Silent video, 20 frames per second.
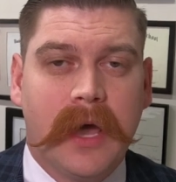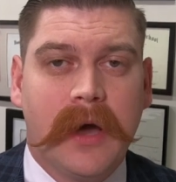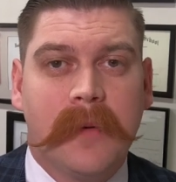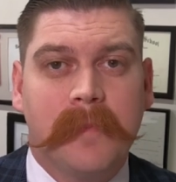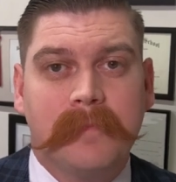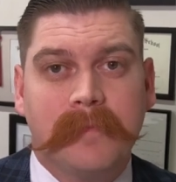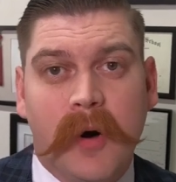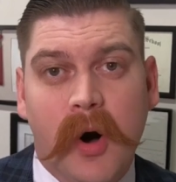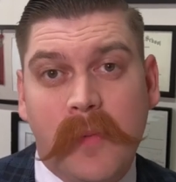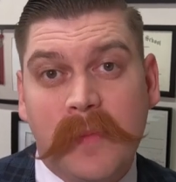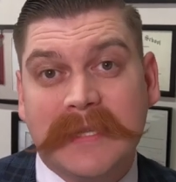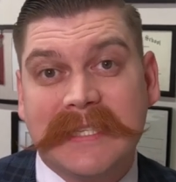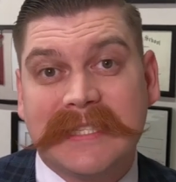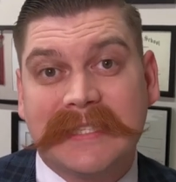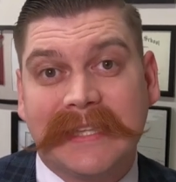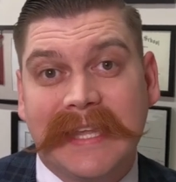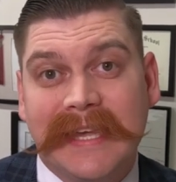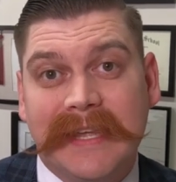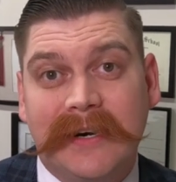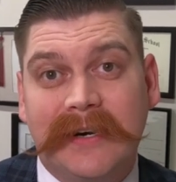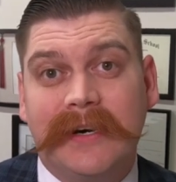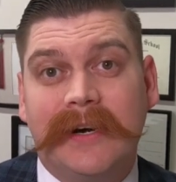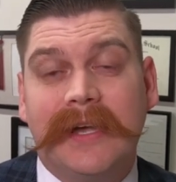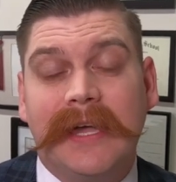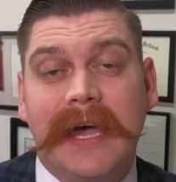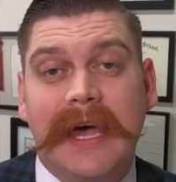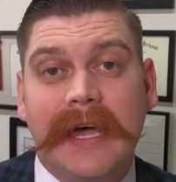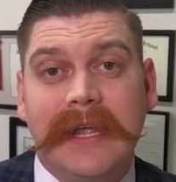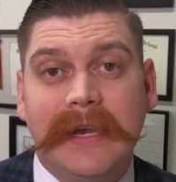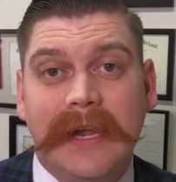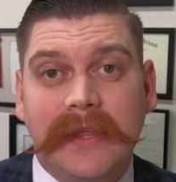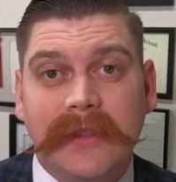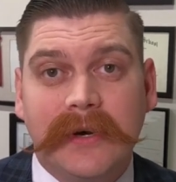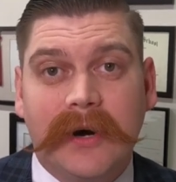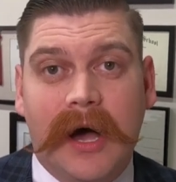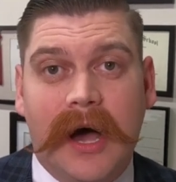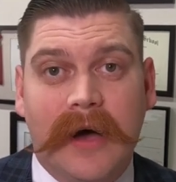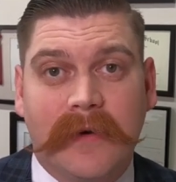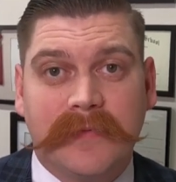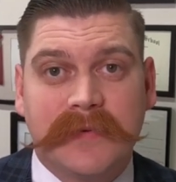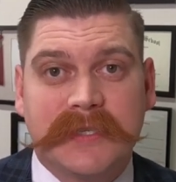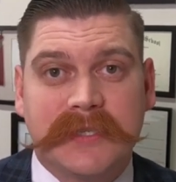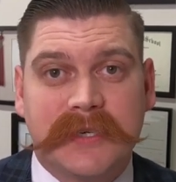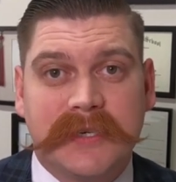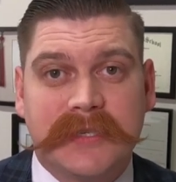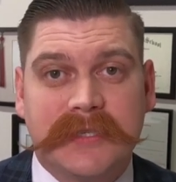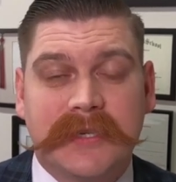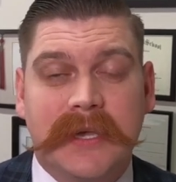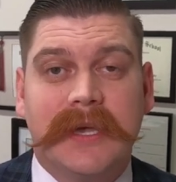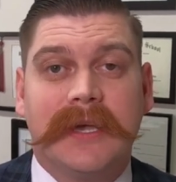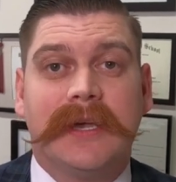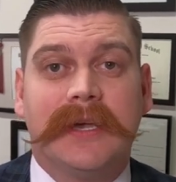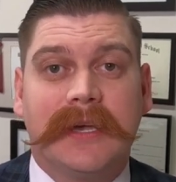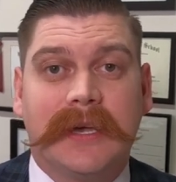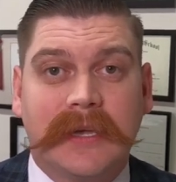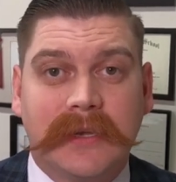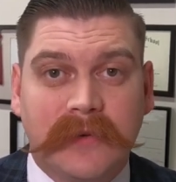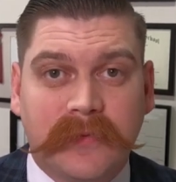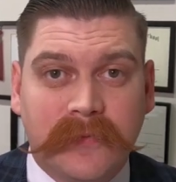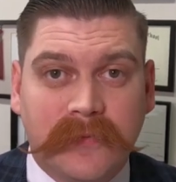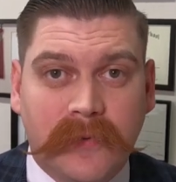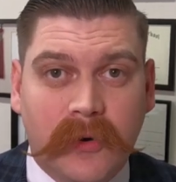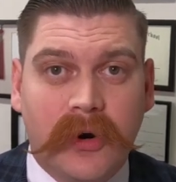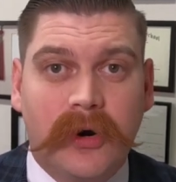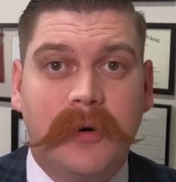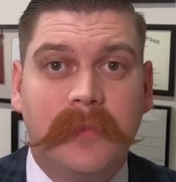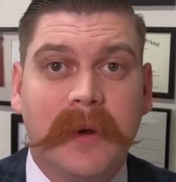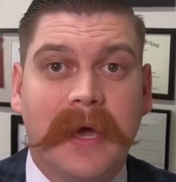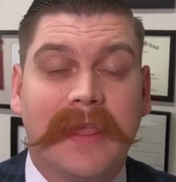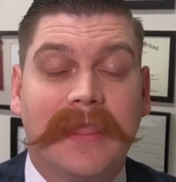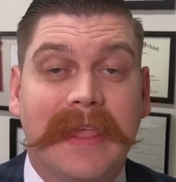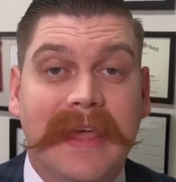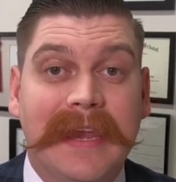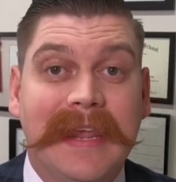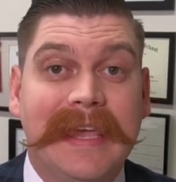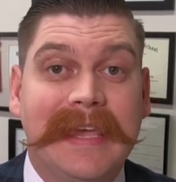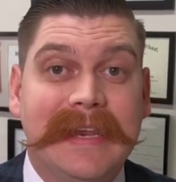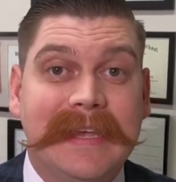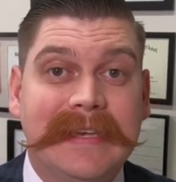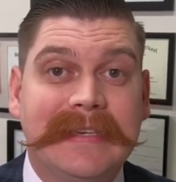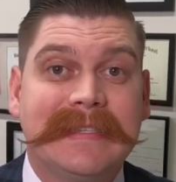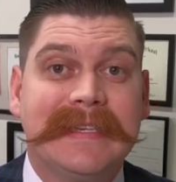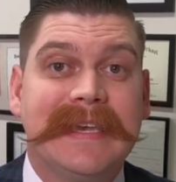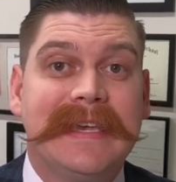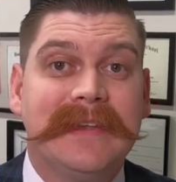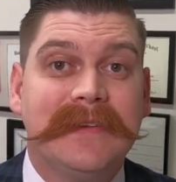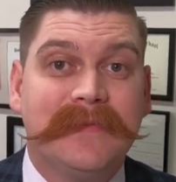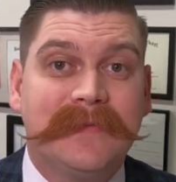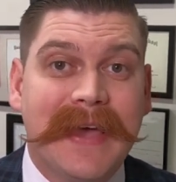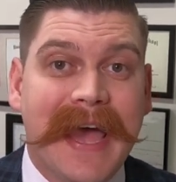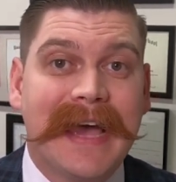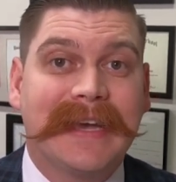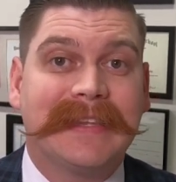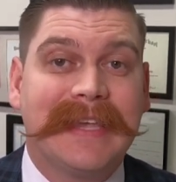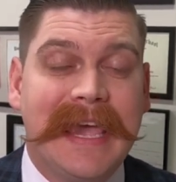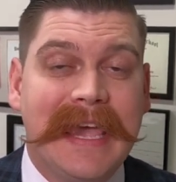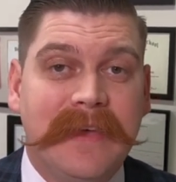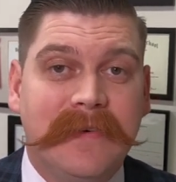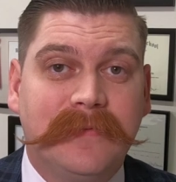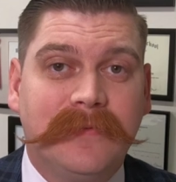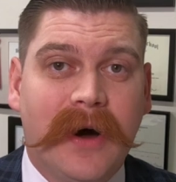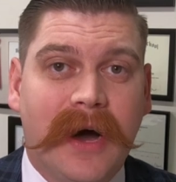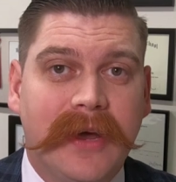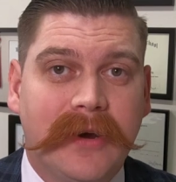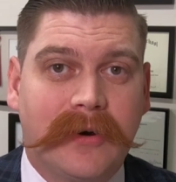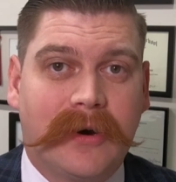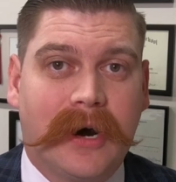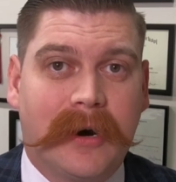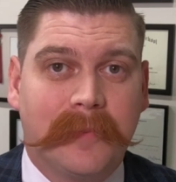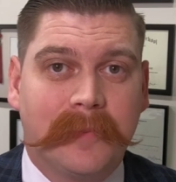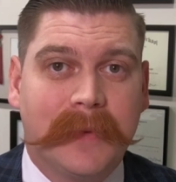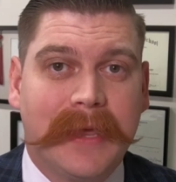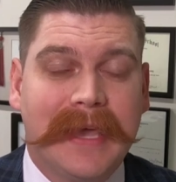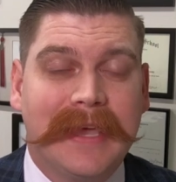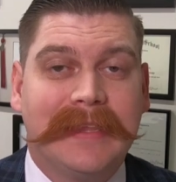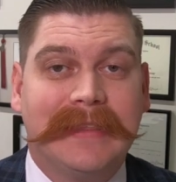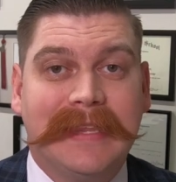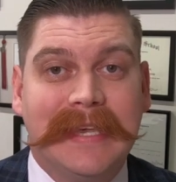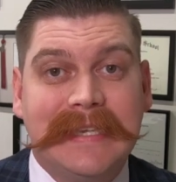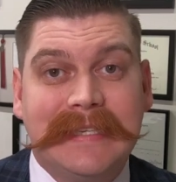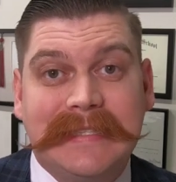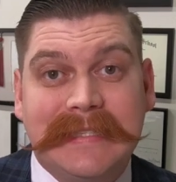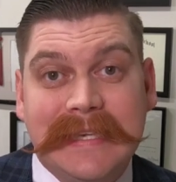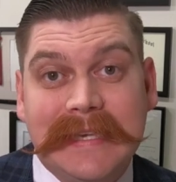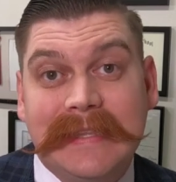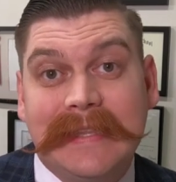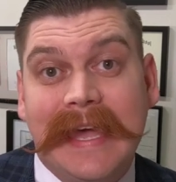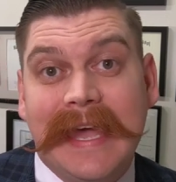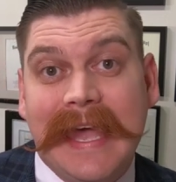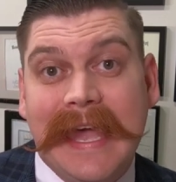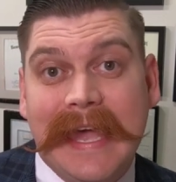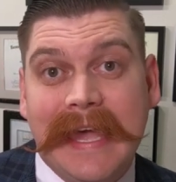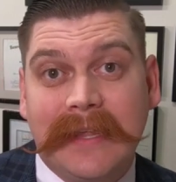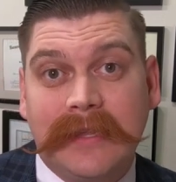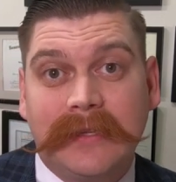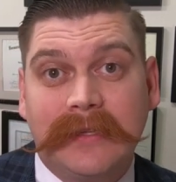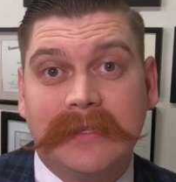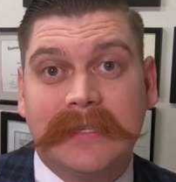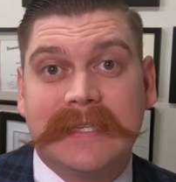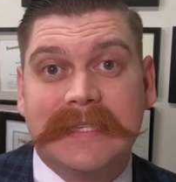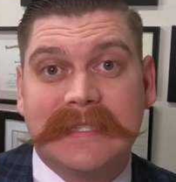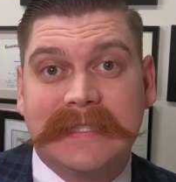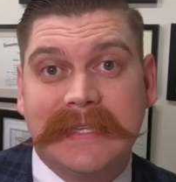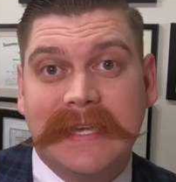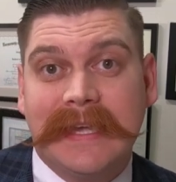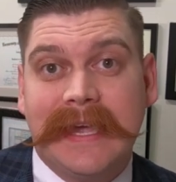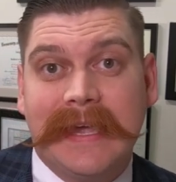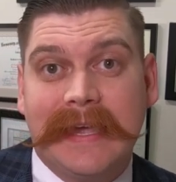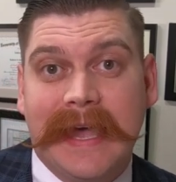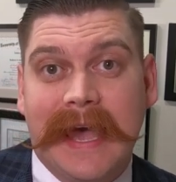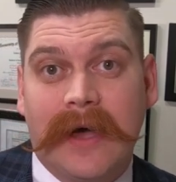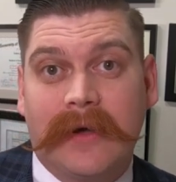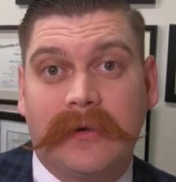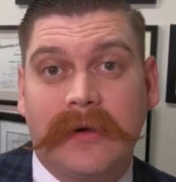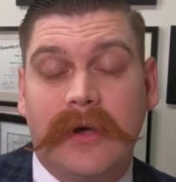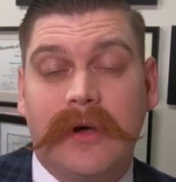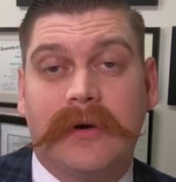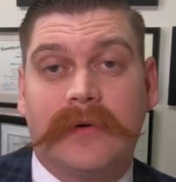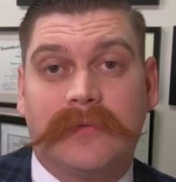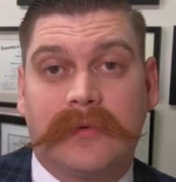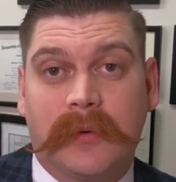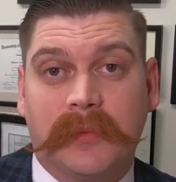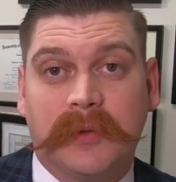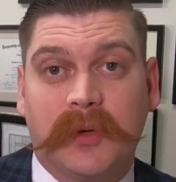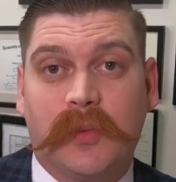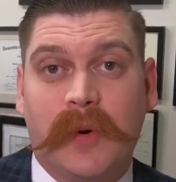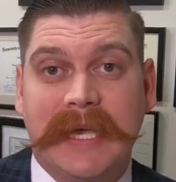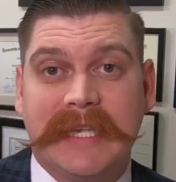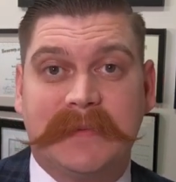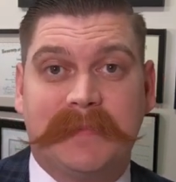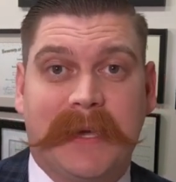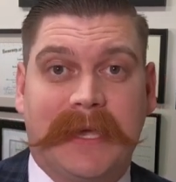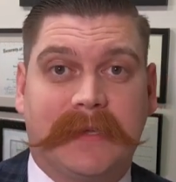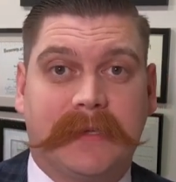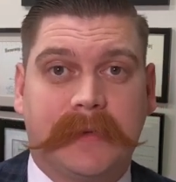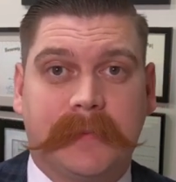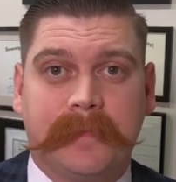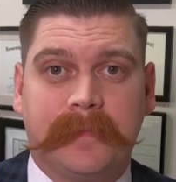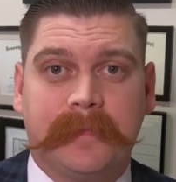Moments later, another officers confirm that it is in fact a firearm. They see the handle sticking out from the waistband.